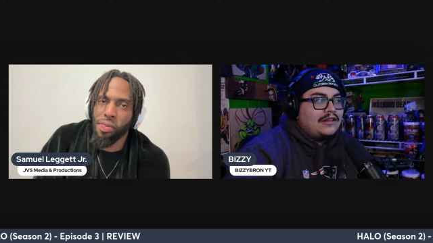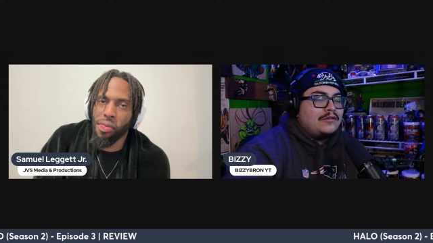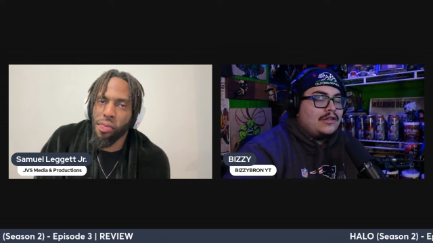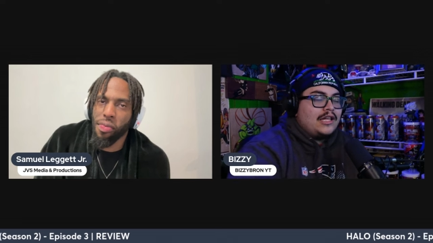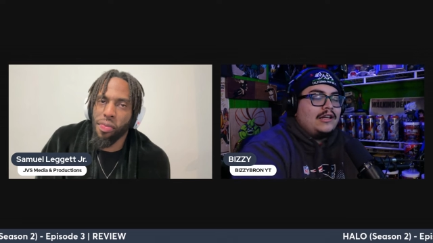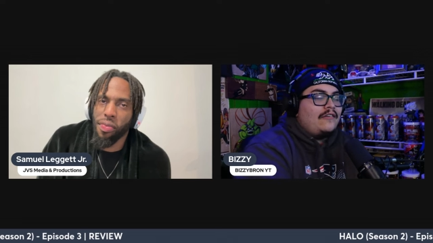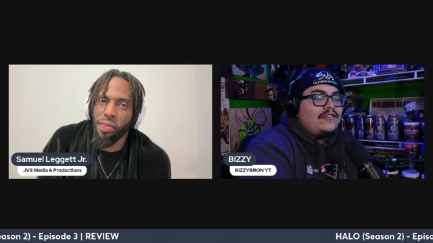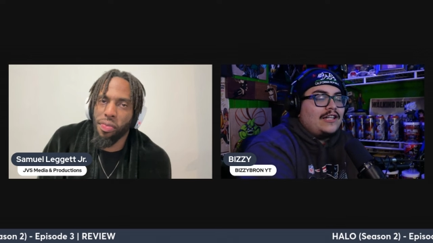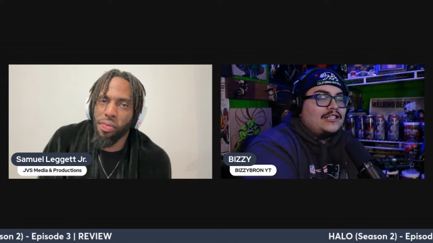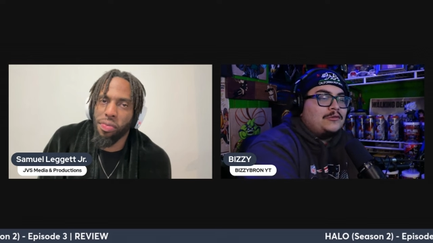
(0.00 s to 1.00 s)
Speaker 1: you see. I
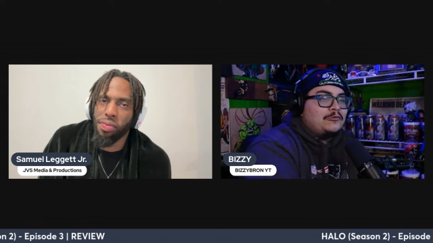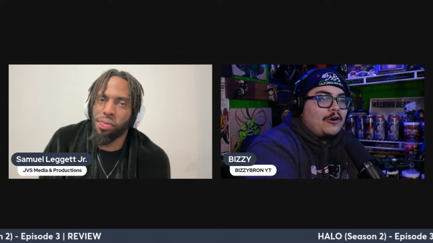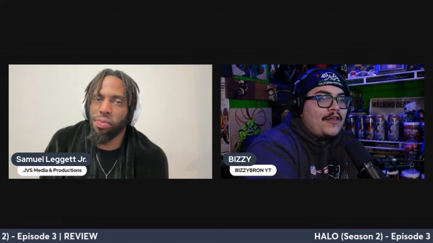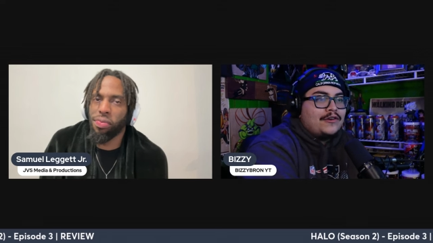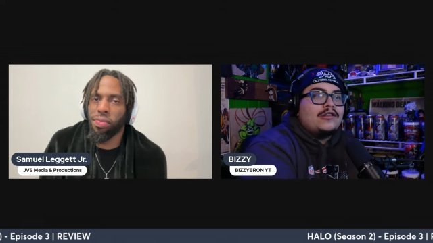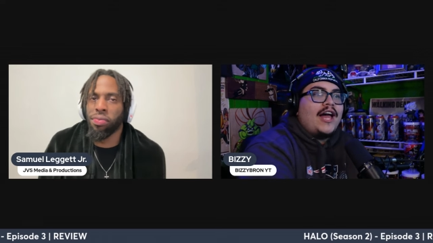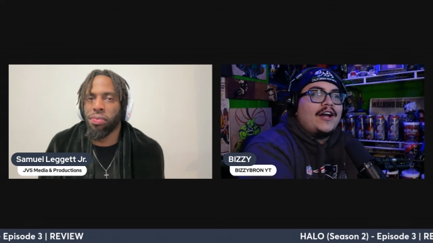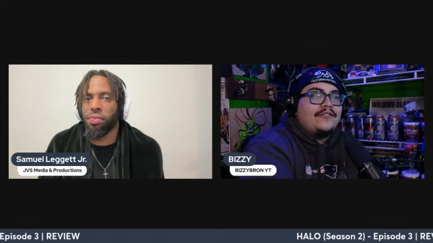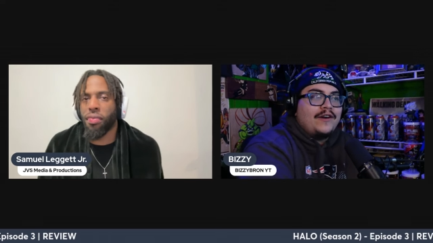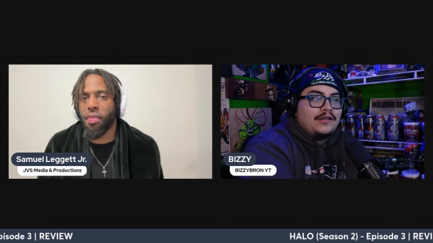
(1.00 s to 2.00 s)
feel like she would rather
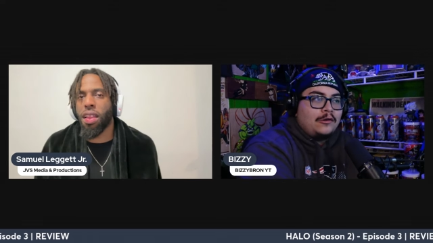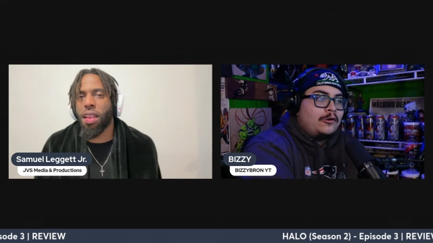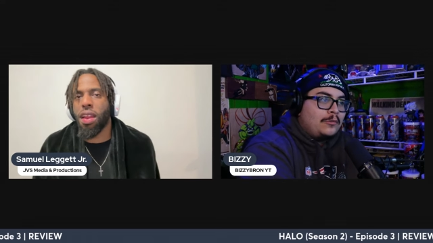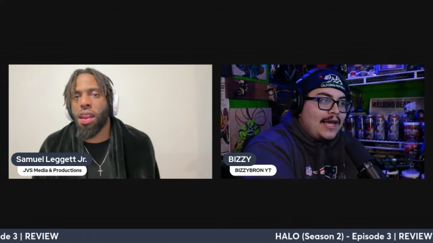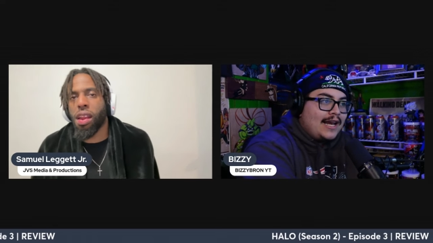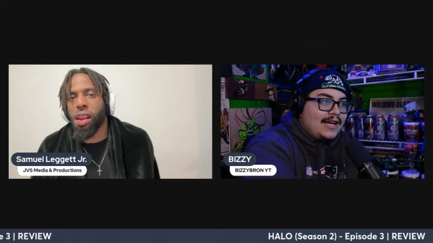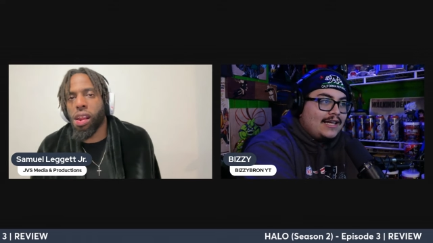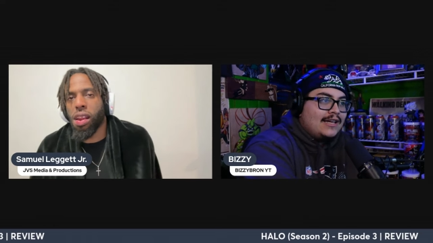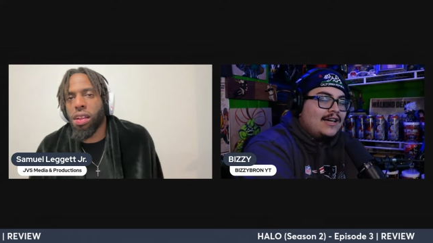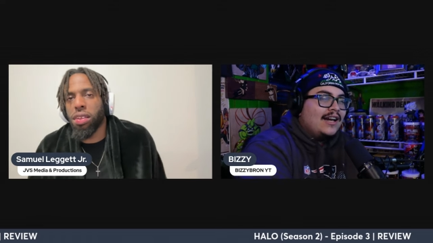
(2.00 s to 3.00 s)
sacrifice her
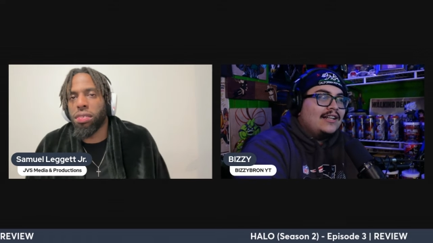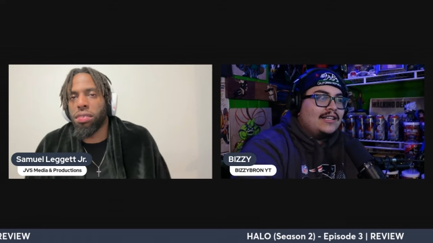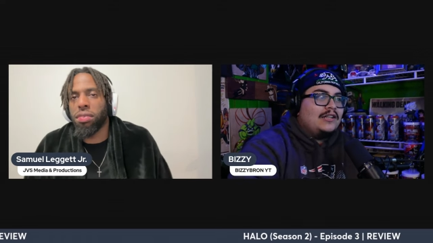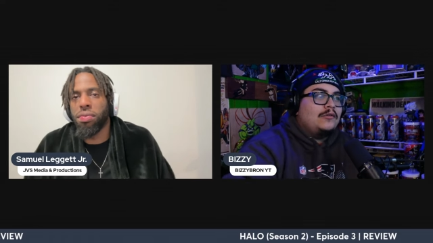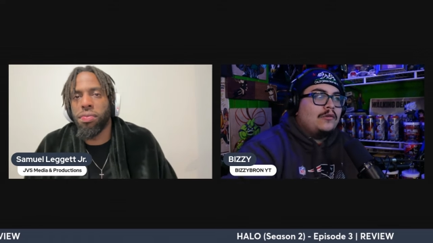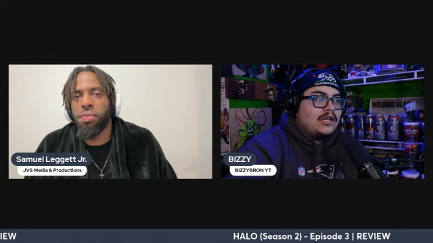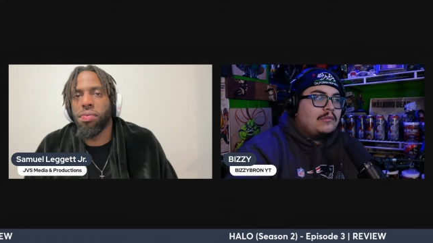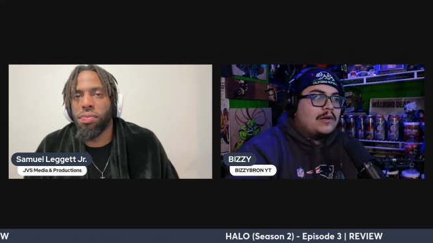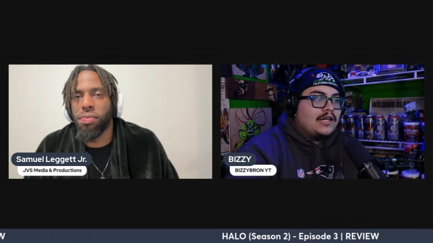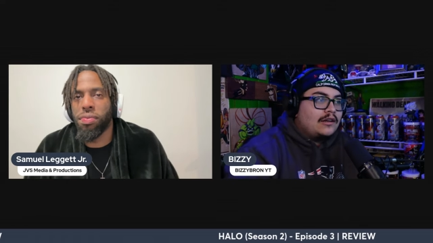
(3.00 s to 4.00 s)
humanity than lose
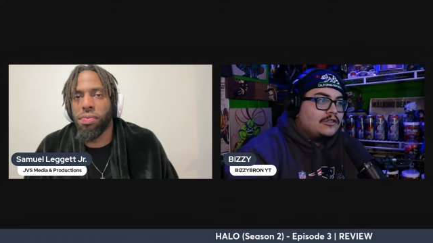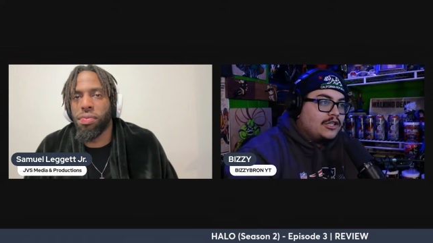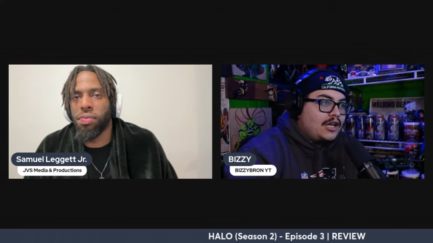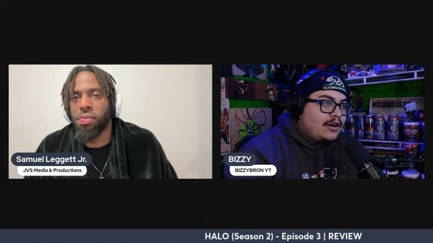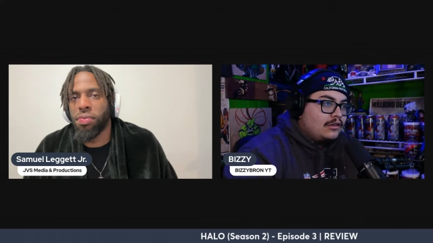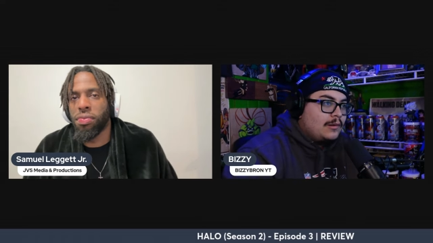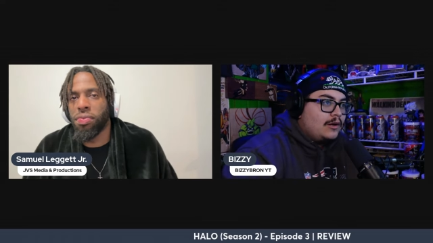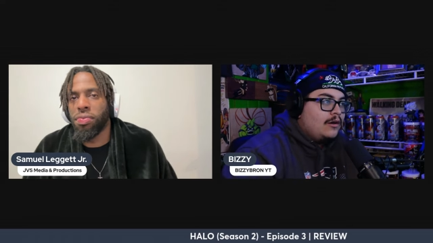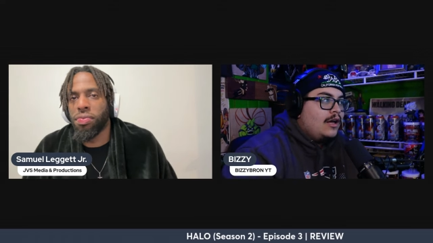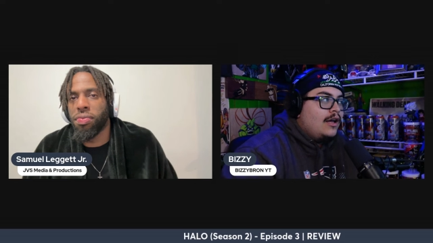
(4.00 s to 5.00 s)
anybody else she cares
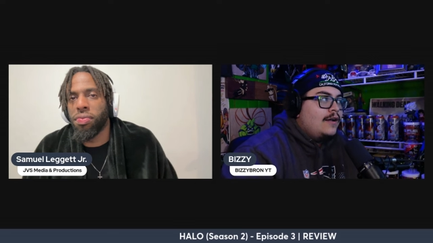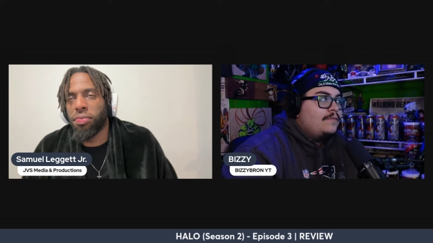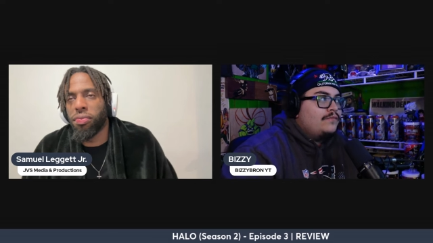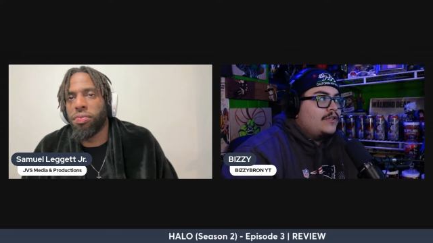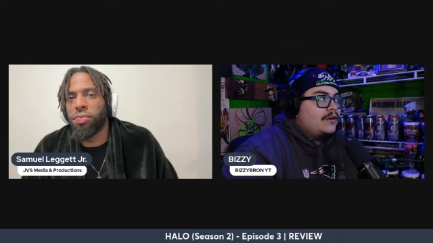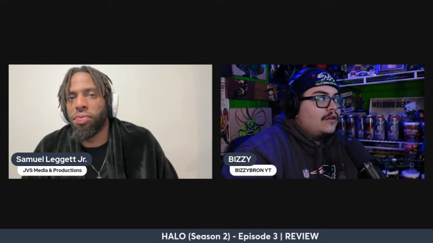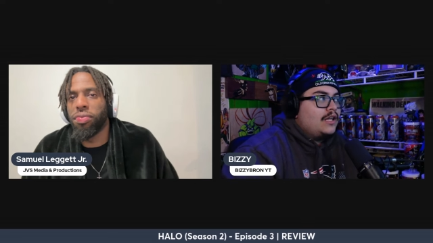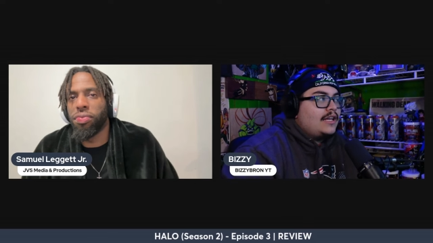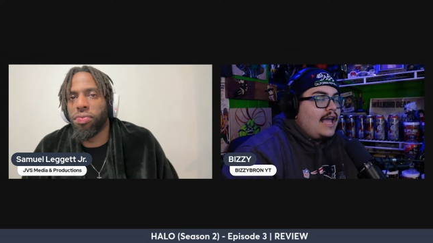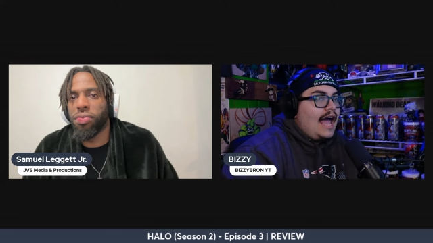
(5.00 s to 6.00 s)
about. Cause
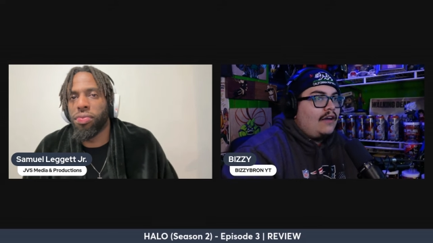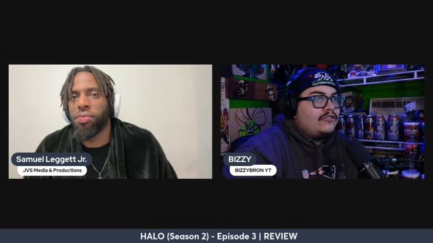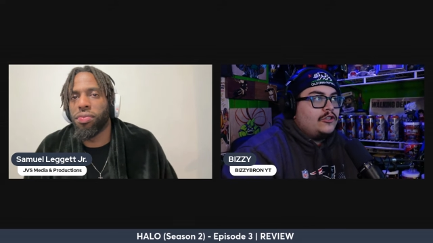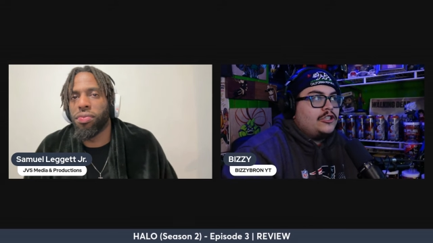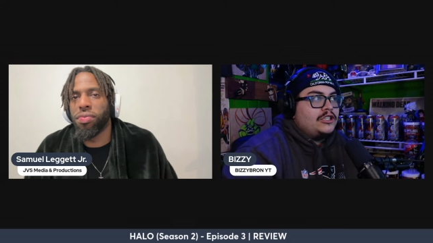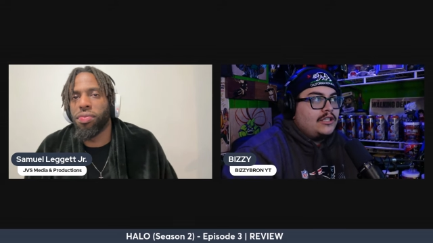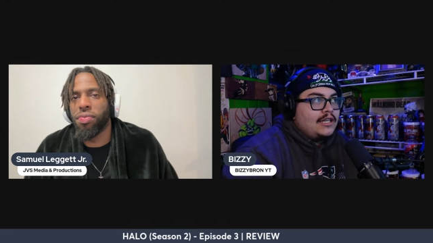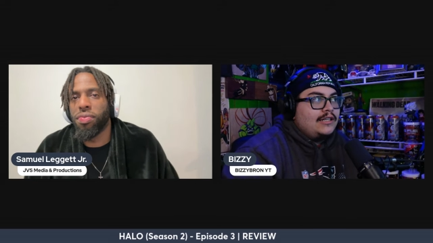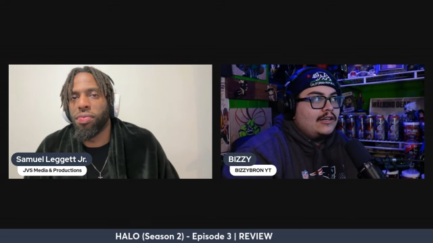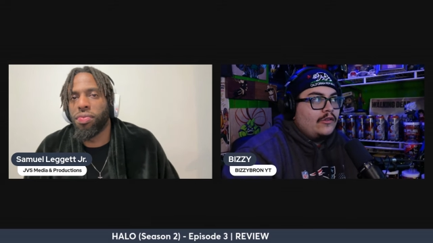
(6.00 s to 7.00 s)
like after she
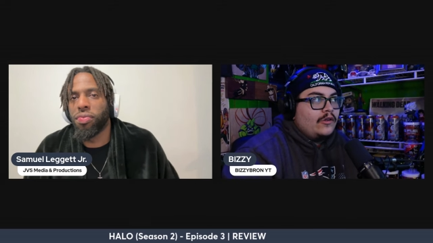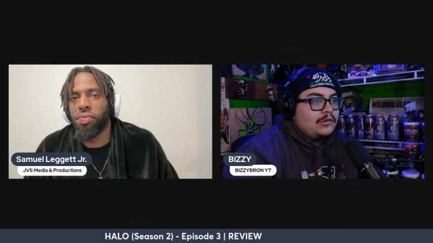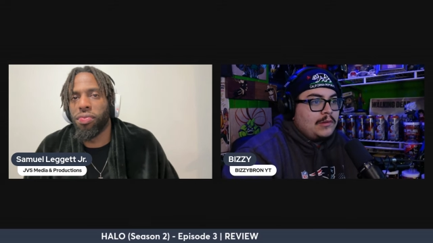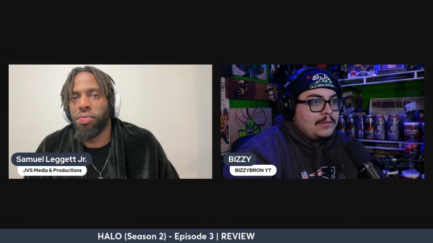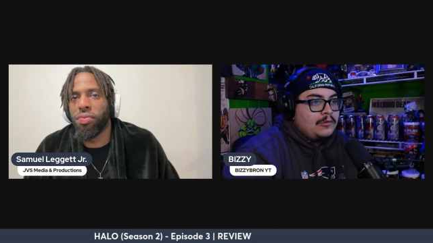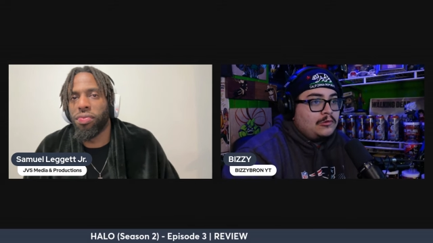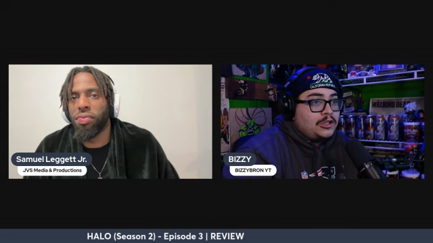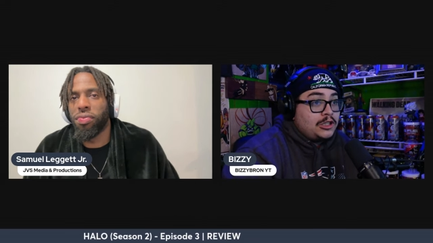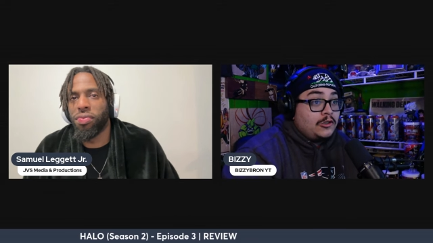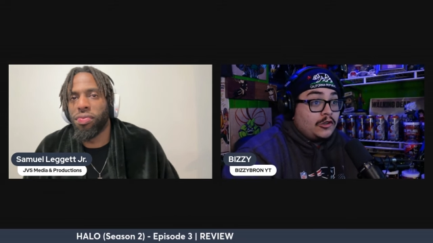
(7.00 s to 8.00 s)
did kill those people,
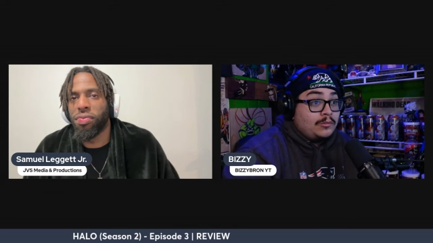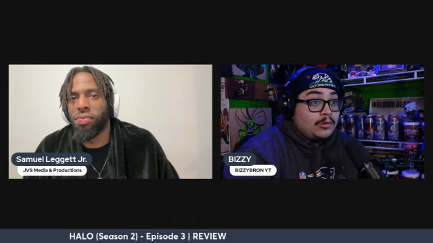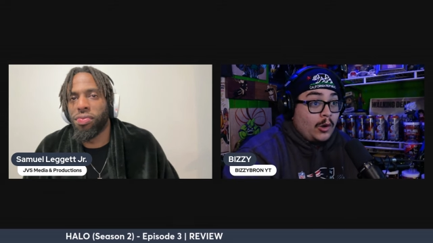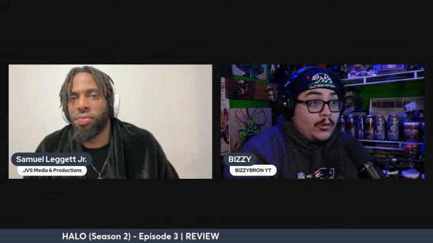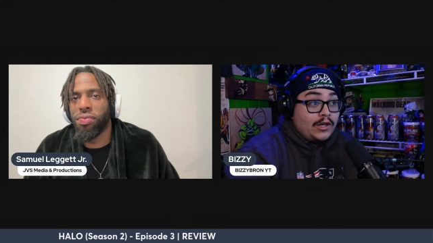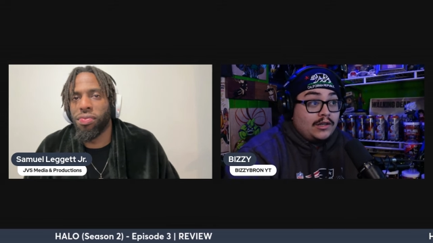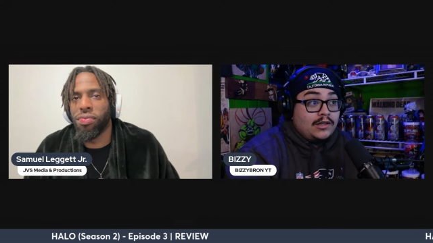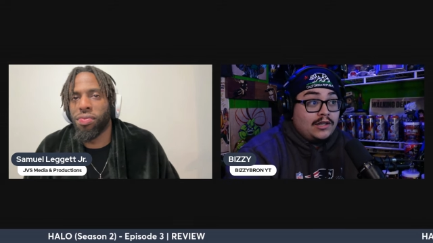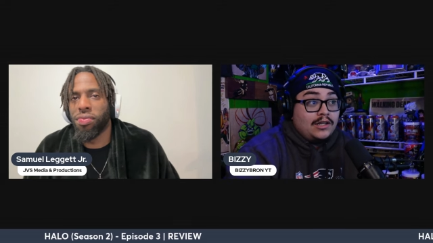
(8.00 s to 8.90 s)
she looked broken.